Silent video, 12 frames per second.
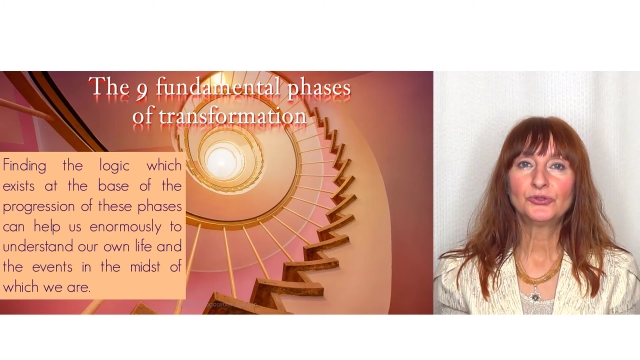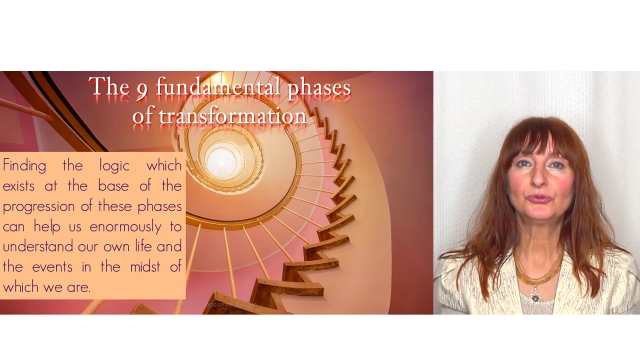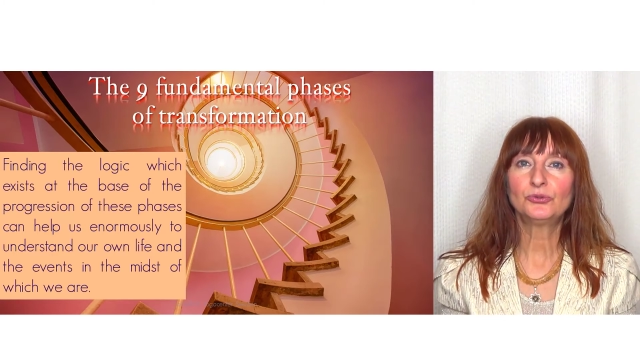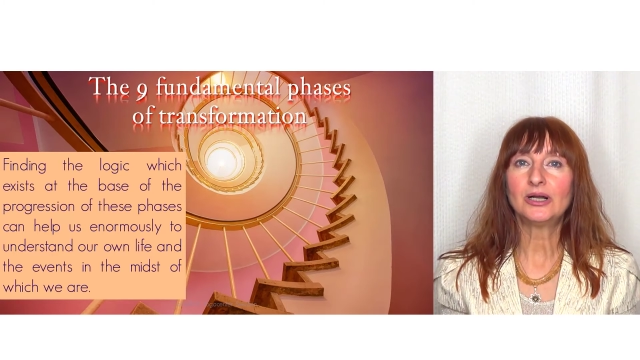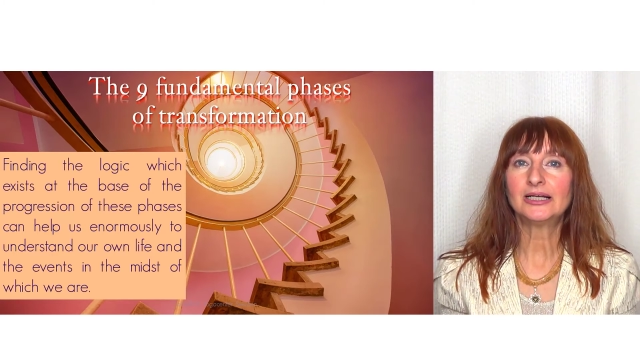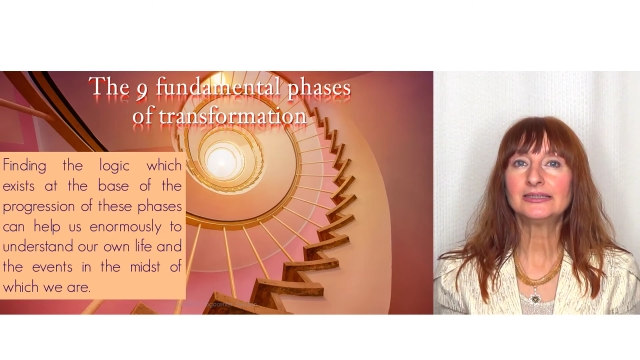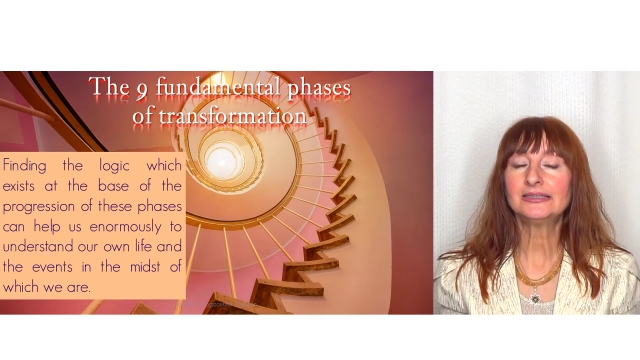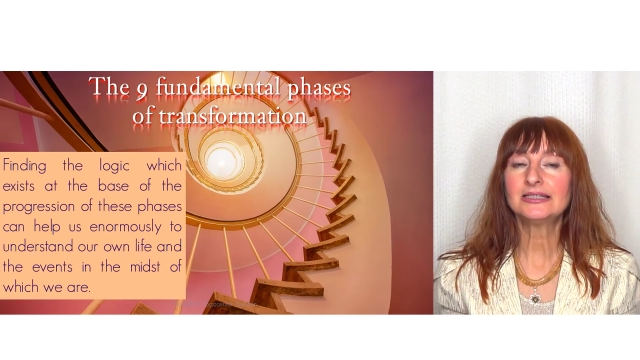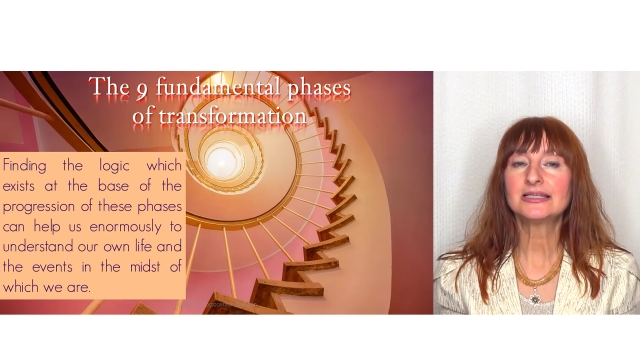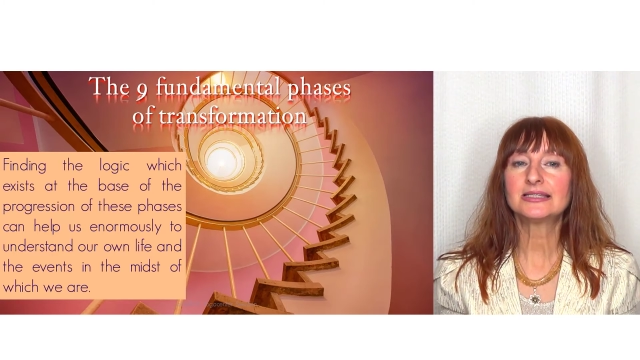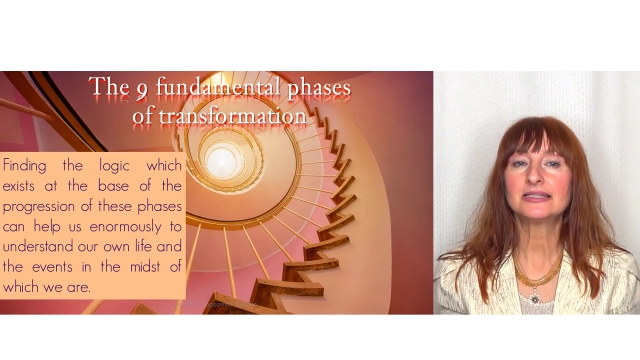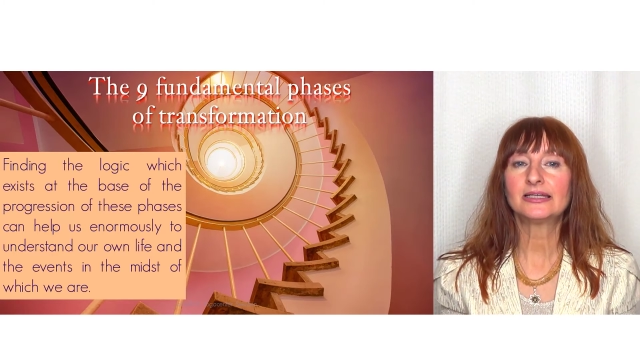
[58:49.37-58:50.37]
to
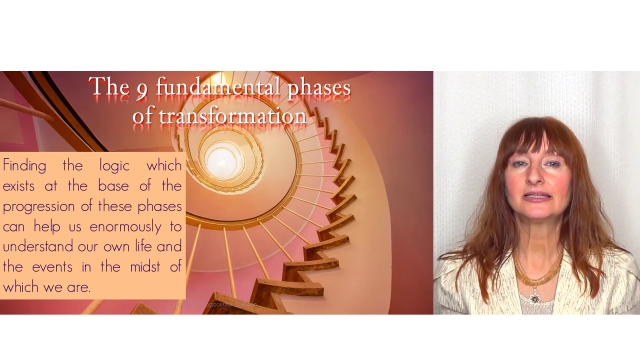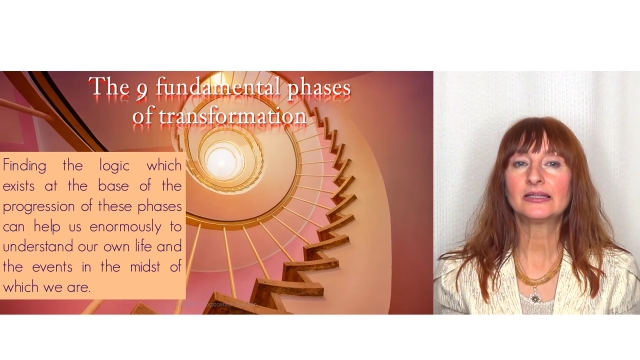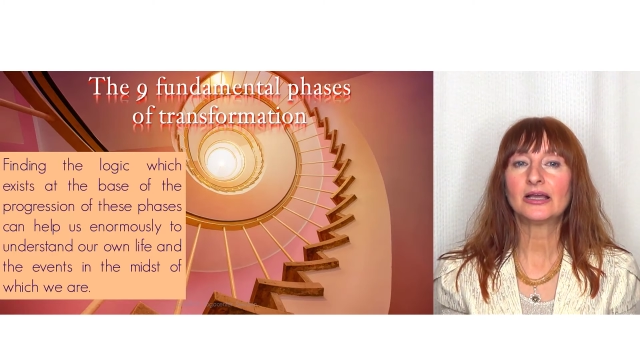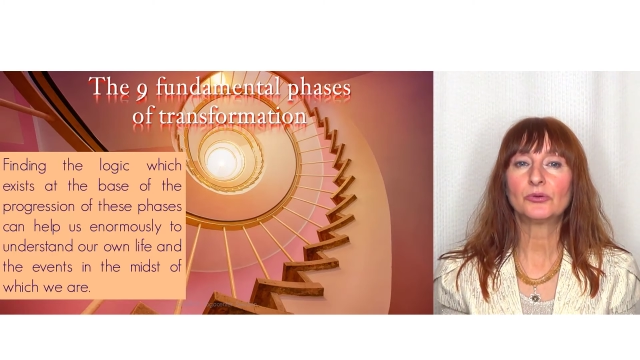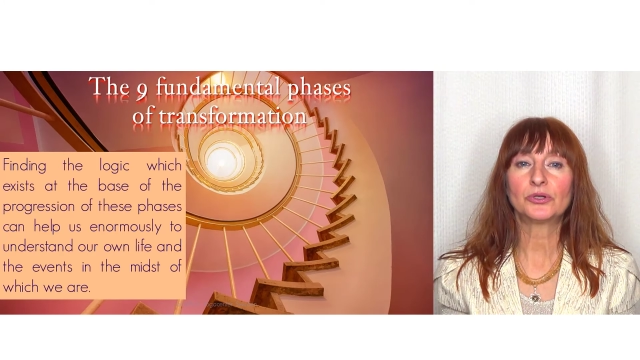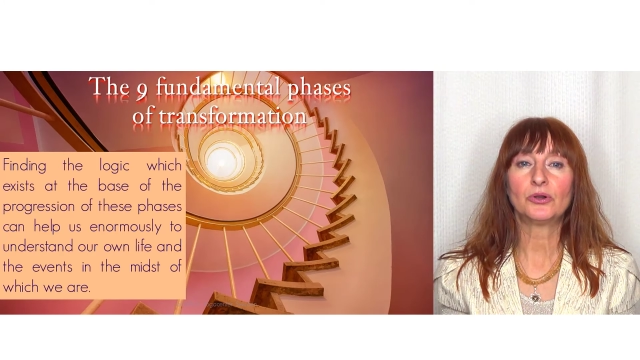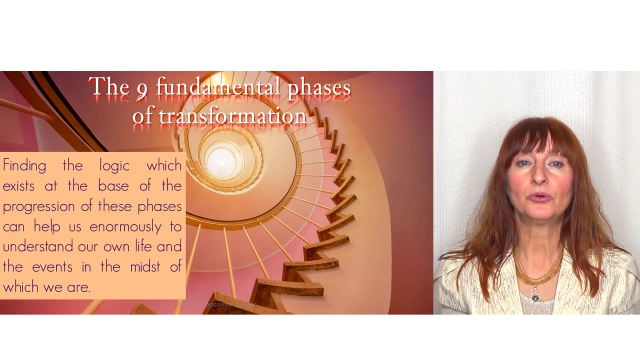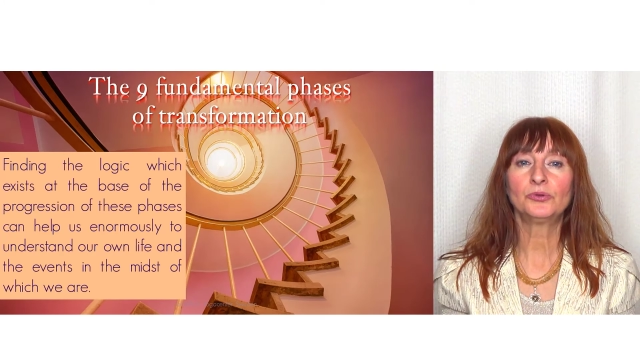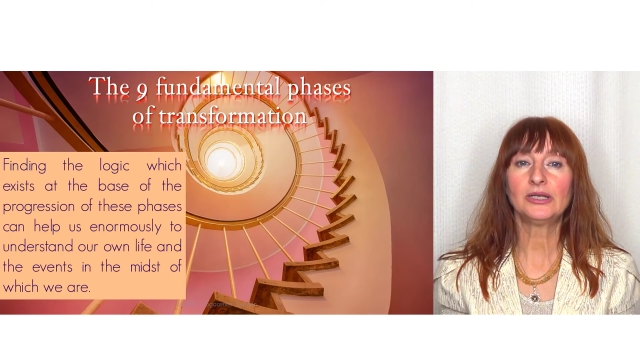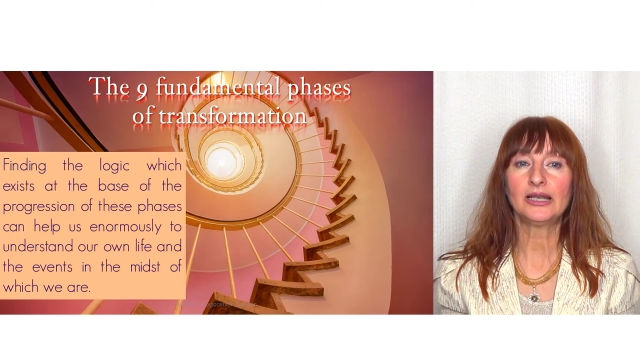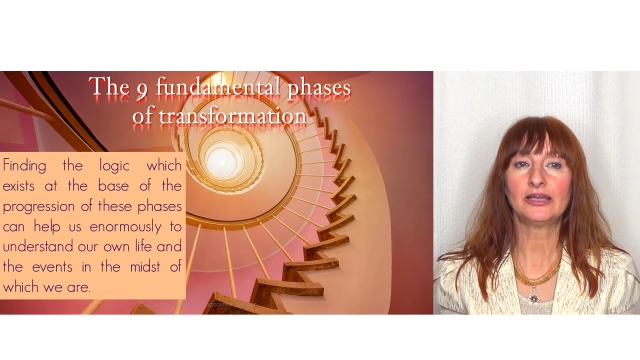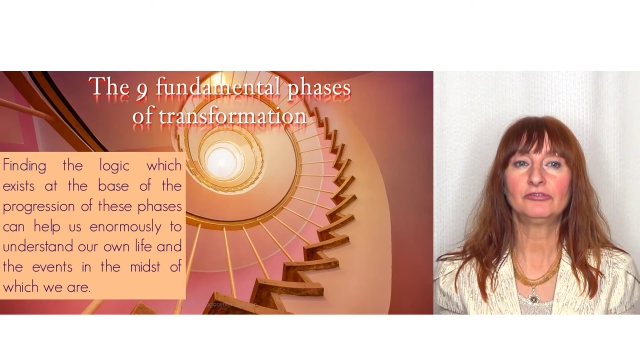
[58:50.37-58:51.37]
understand our
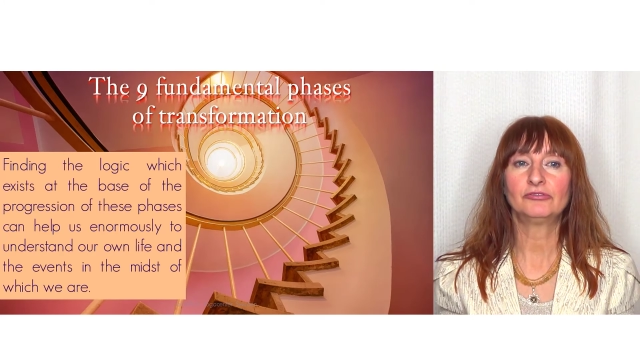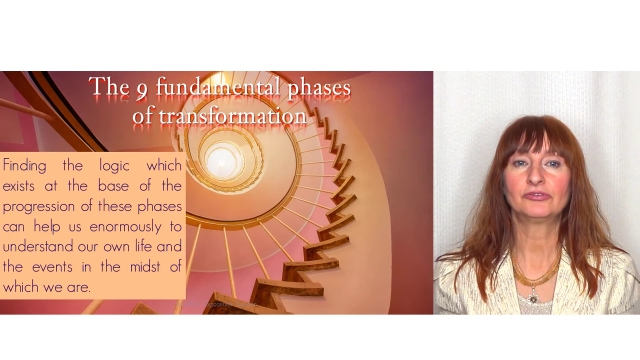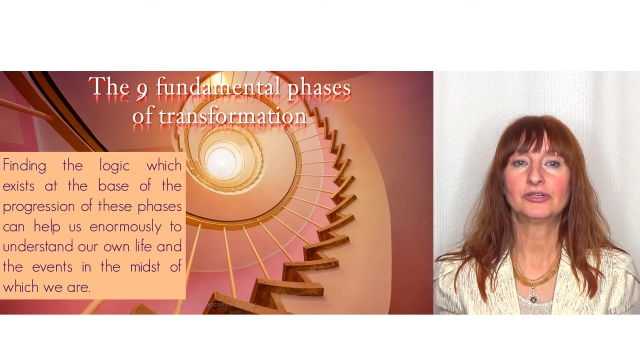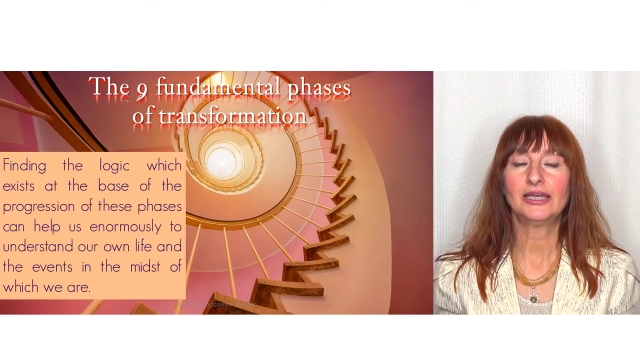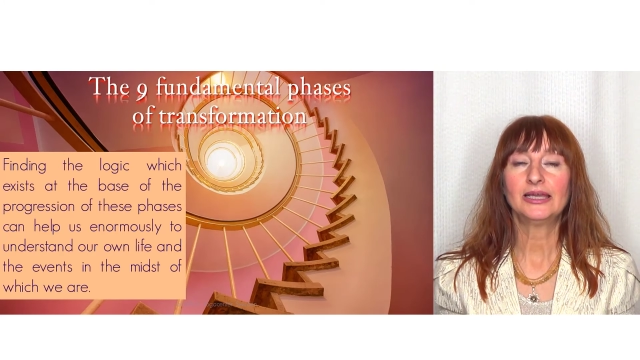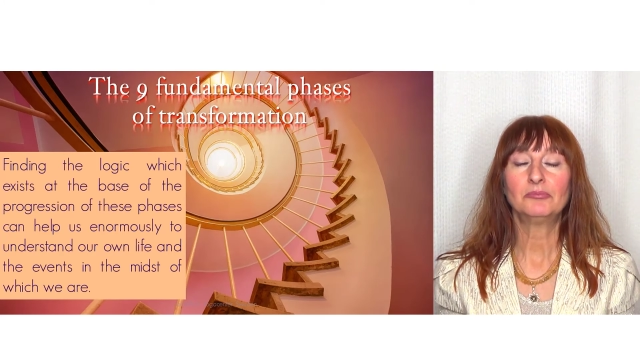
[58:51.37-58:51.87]
own life,